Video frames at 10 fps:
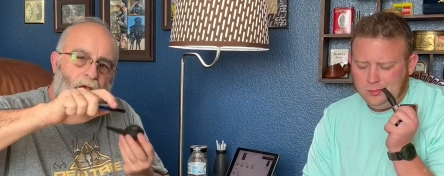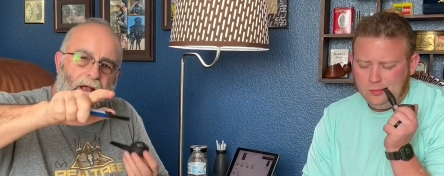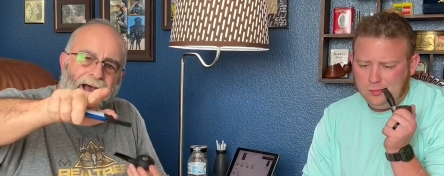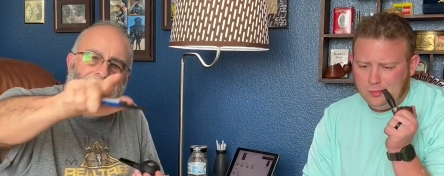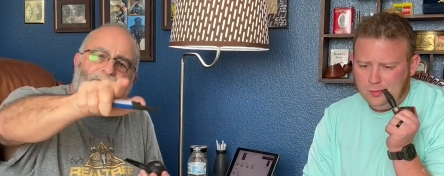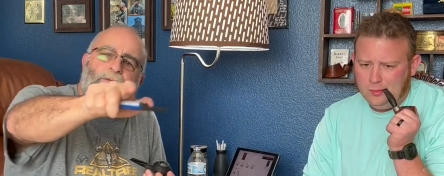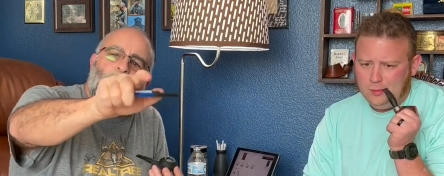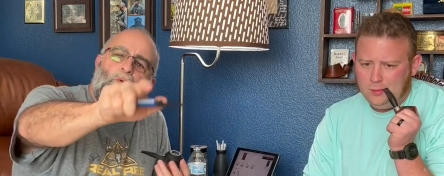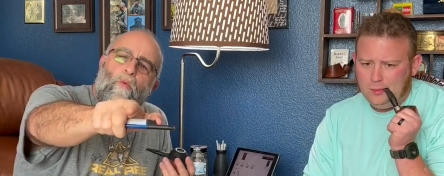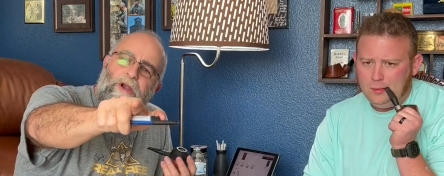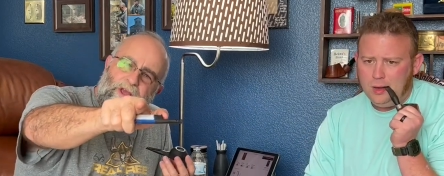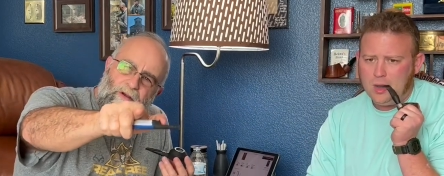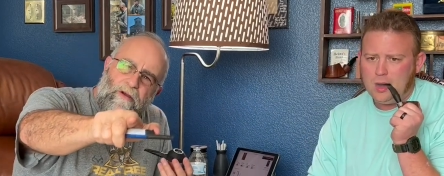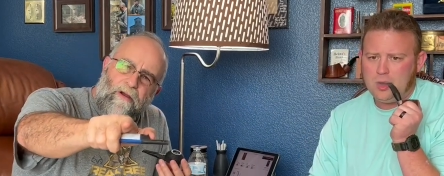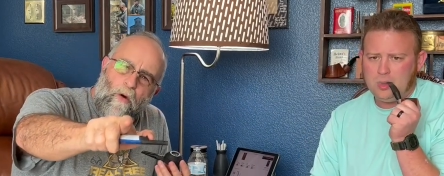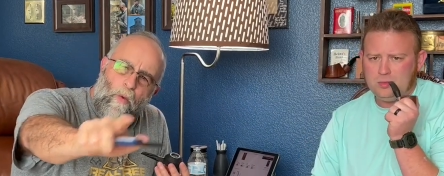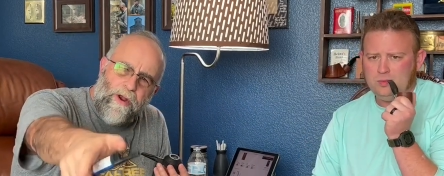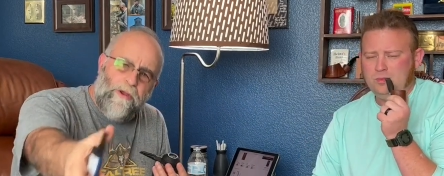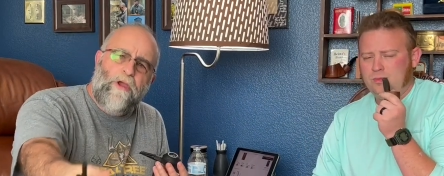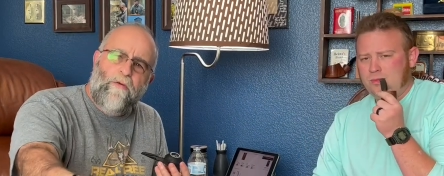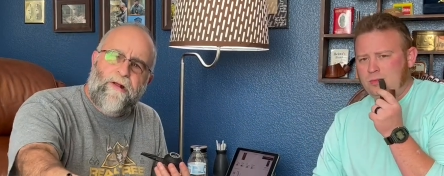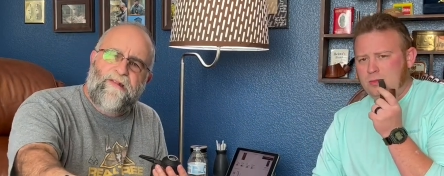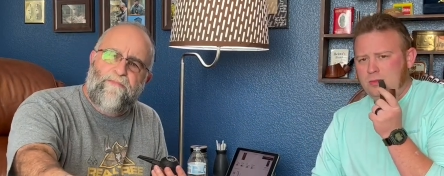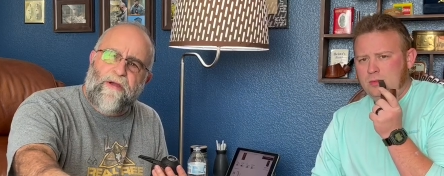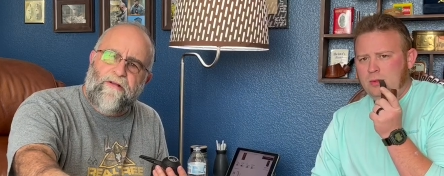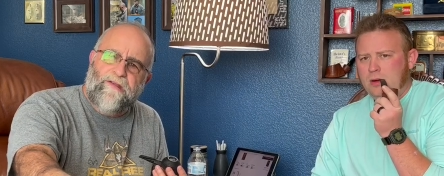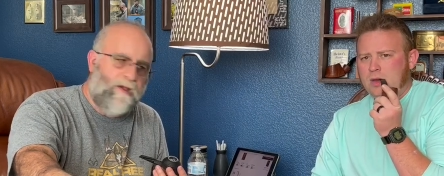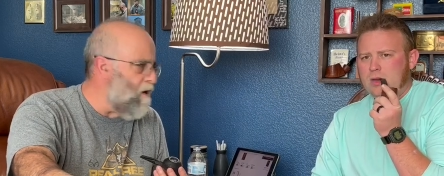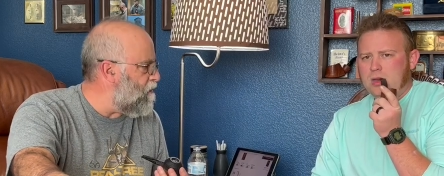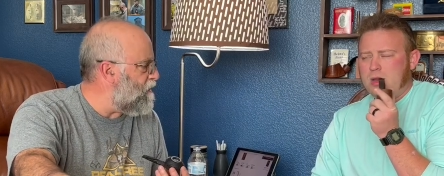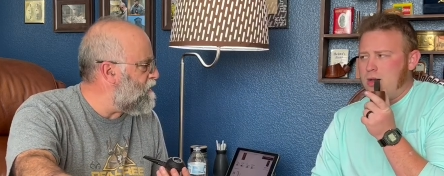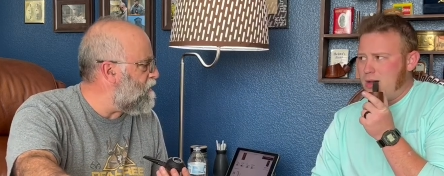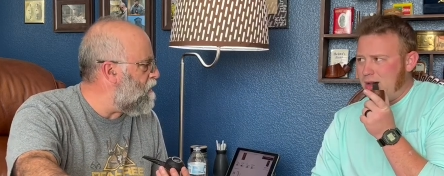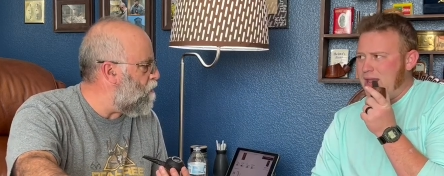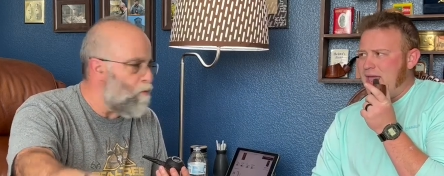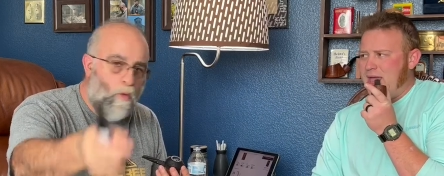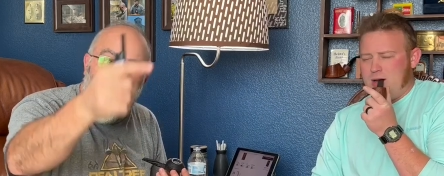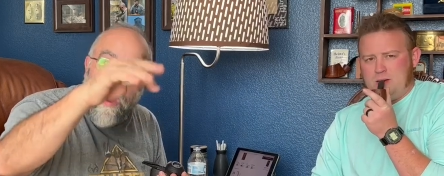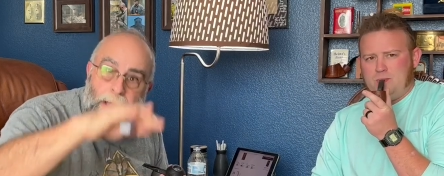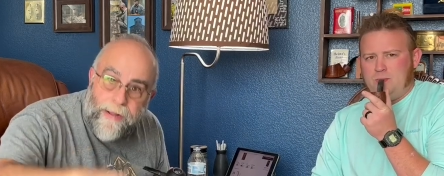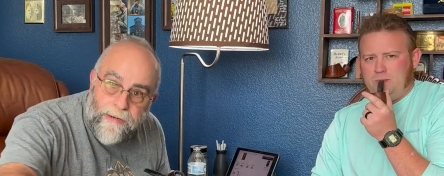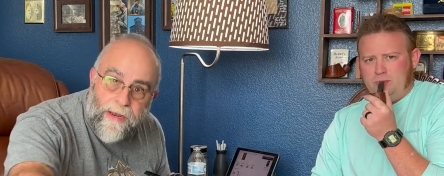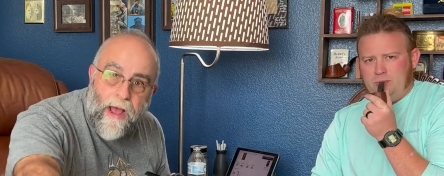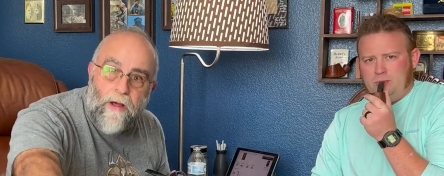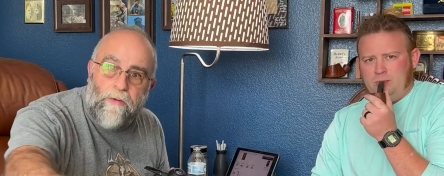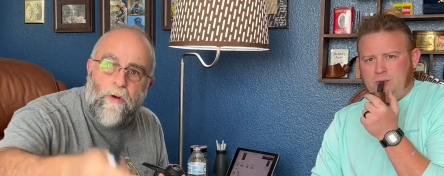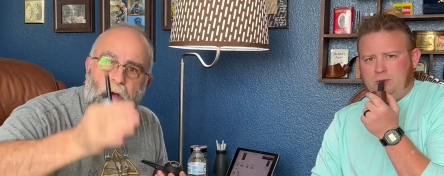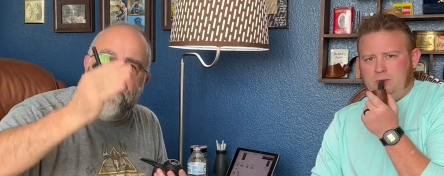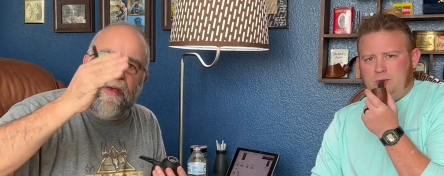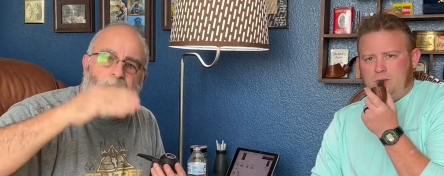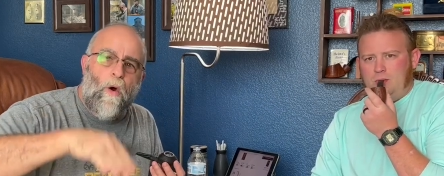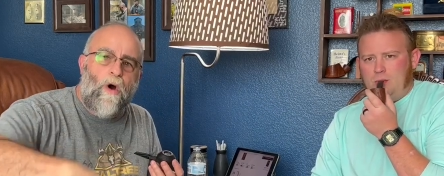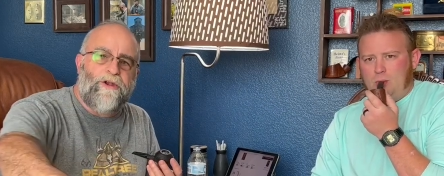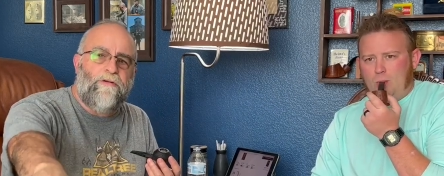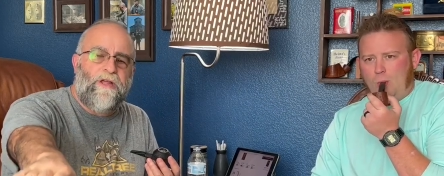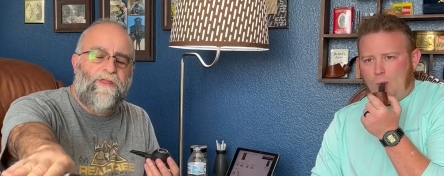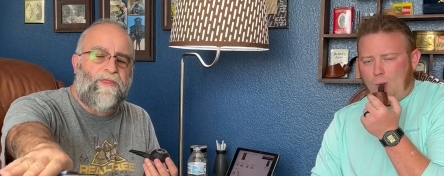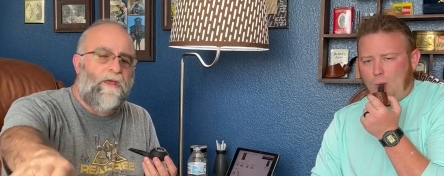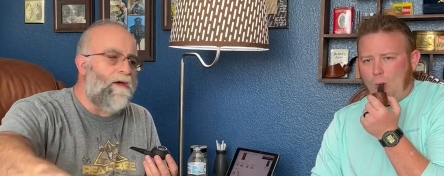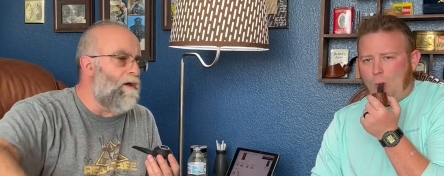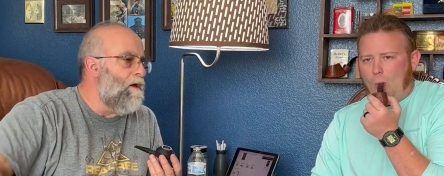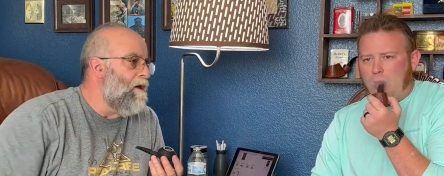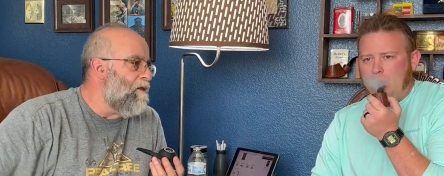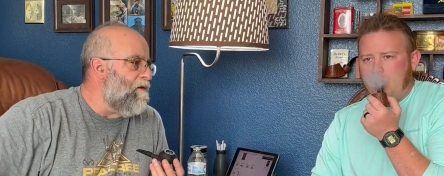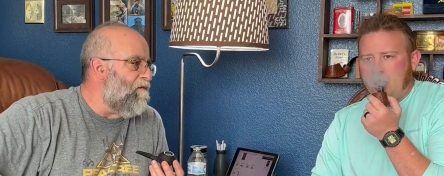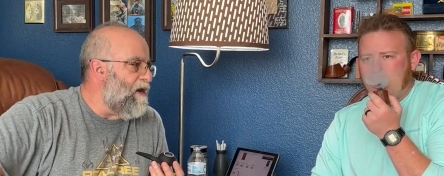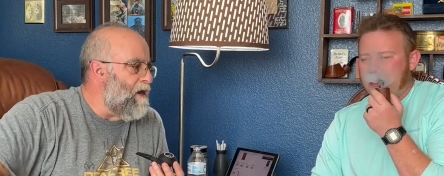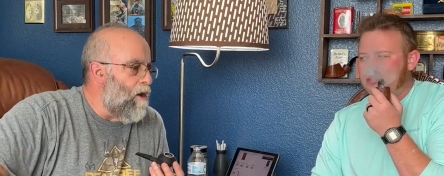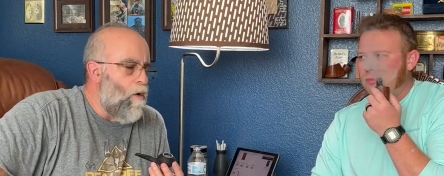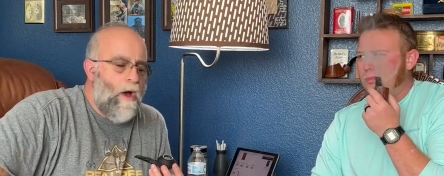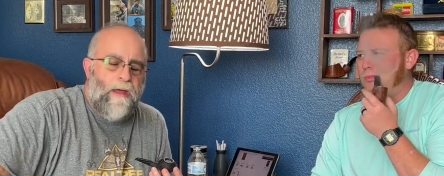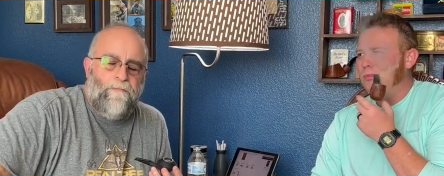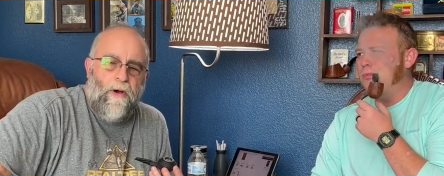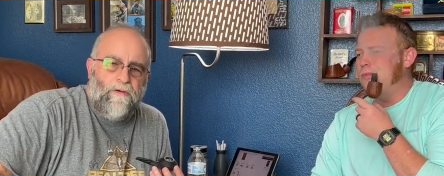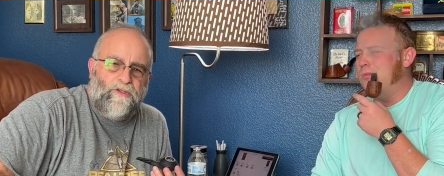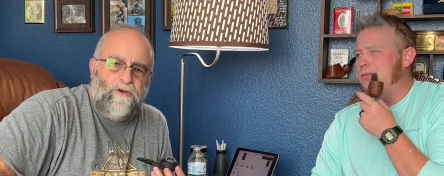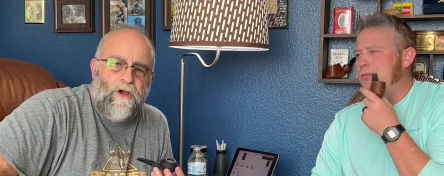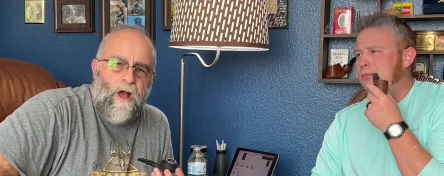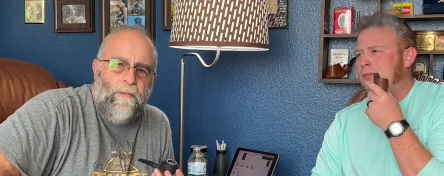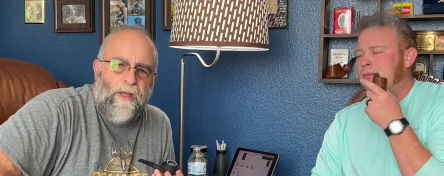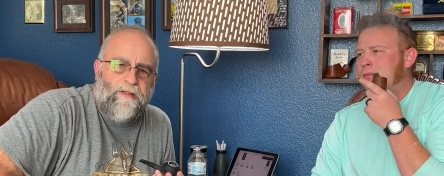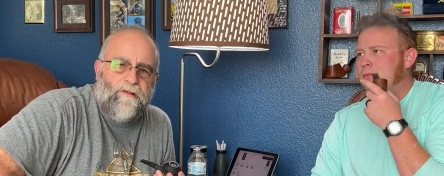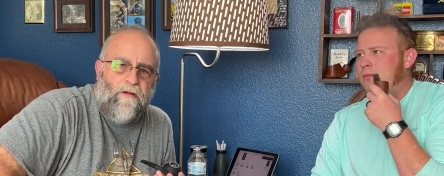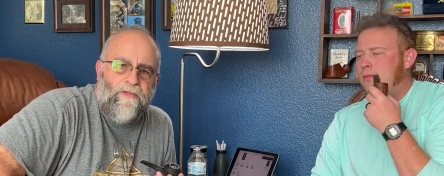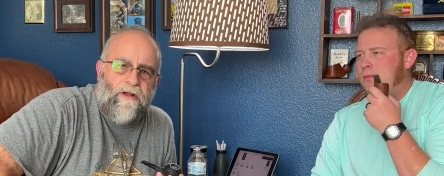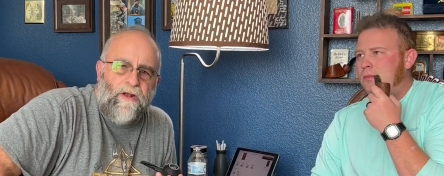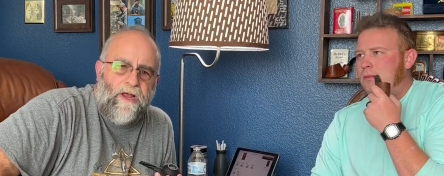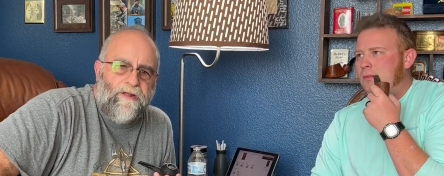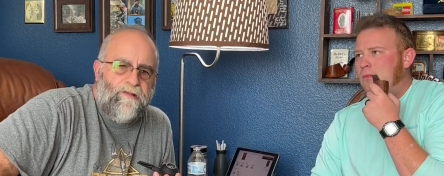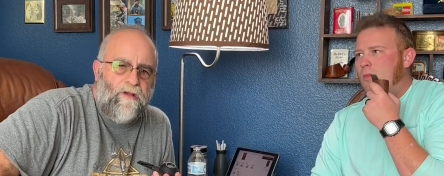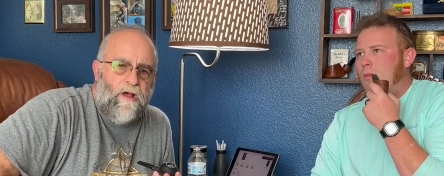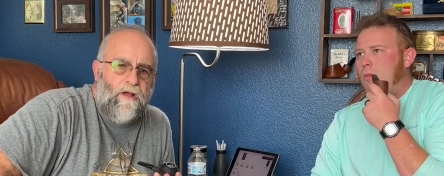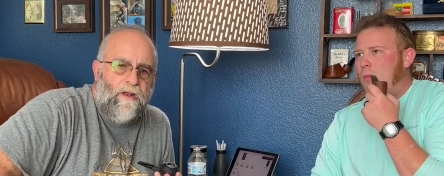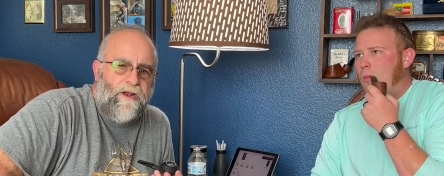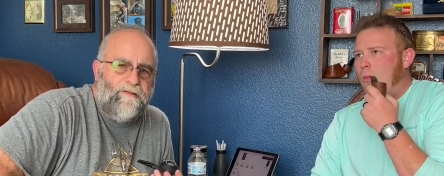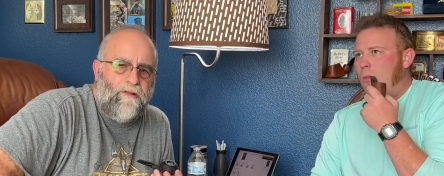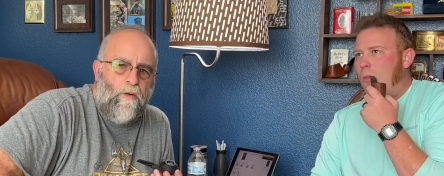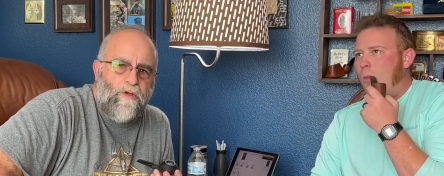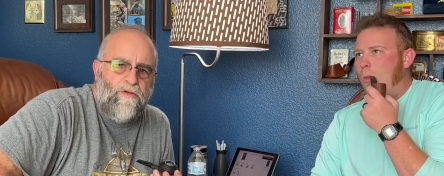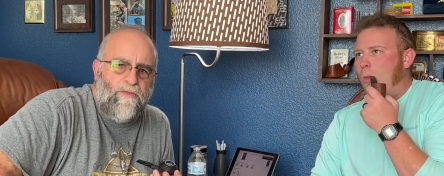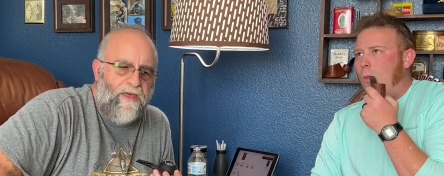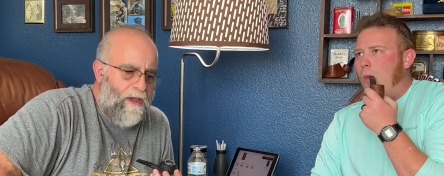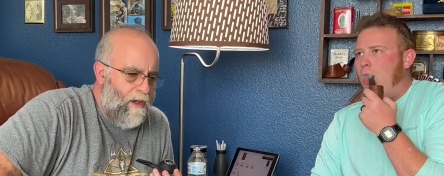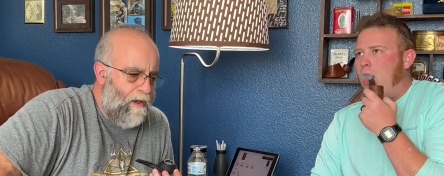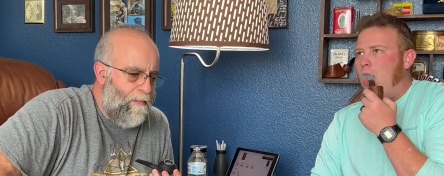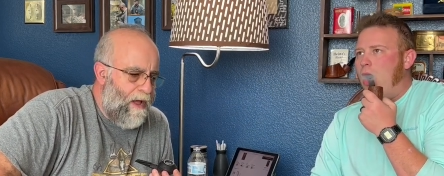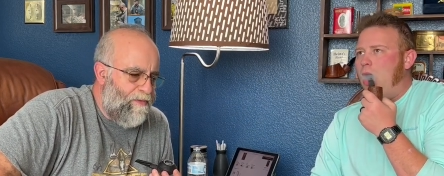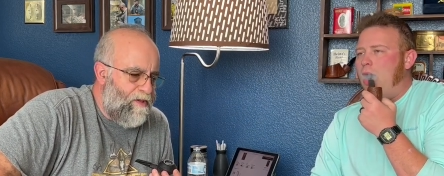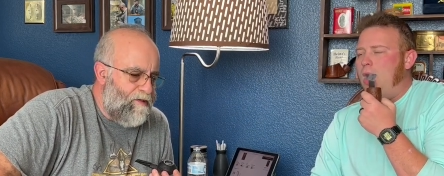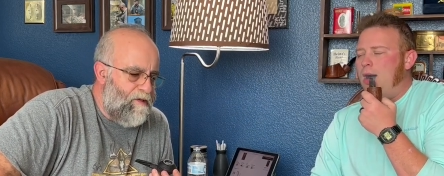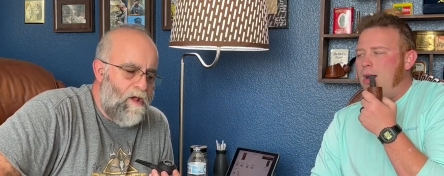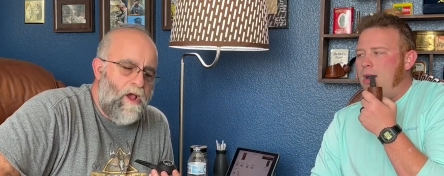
Speaker 1: guys? What are you What are you experiencing on the tin note? Yeah. Write it down. Go, go underneath the, the video and post your comments on there. And let us uh, let us know what you're thinking about this.